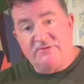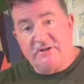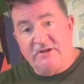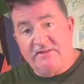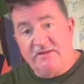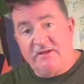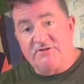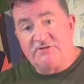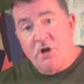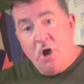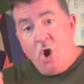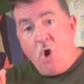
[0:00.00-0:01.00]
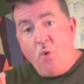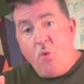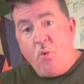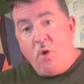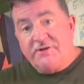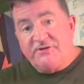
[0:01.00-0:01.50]
like this.
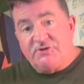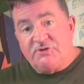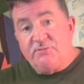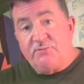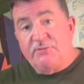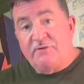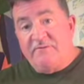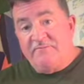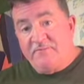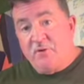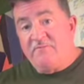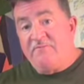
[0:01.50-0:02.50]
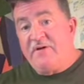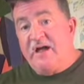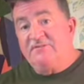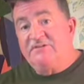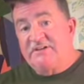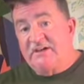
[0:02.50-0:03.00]
1, 2, 3, 4, 5,
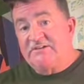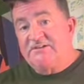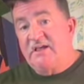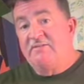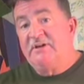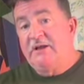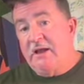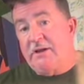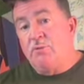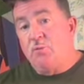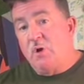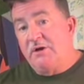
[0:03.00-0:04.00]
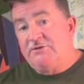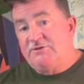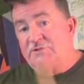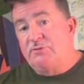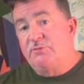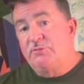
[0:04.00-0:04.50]
6, 7, 8. 1,
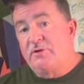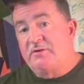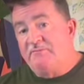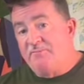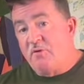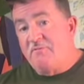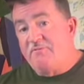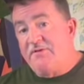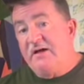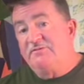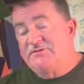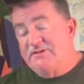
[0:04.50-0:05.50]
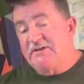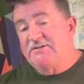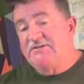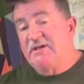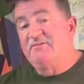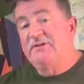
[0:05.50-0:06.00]
2, 3, 4, 5, 6,
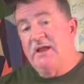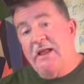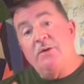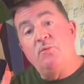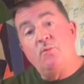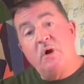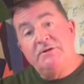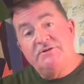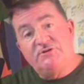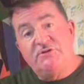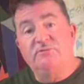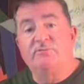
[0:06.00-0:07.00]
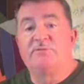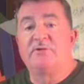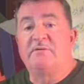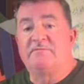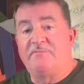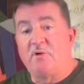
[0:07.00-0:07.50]
7, 8. 1, 2,
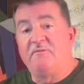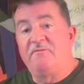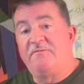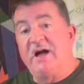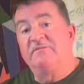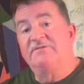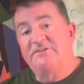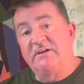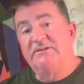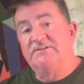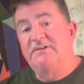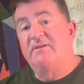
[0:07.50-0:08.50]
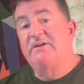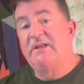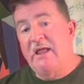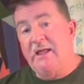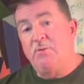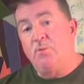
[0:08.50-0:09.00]
3, 4, 5, 6, 7,
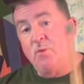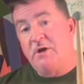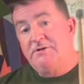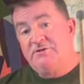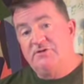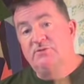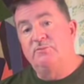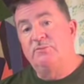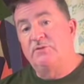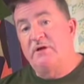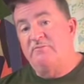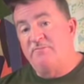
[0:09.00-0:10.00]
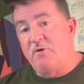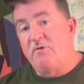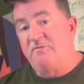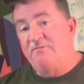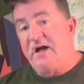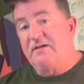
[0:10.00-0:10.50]
8. 1, 2, 3, 4,
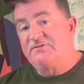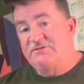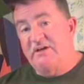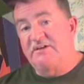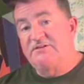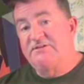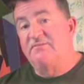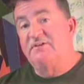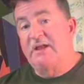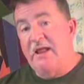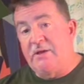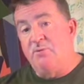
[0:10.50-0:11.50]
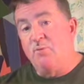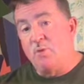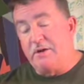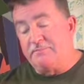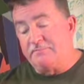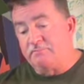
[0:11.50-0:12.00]
5, 6, 7, 8.
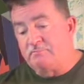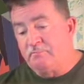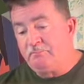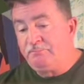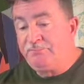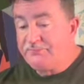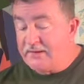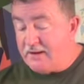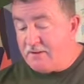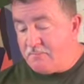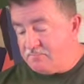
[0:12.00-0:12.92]
1. Now,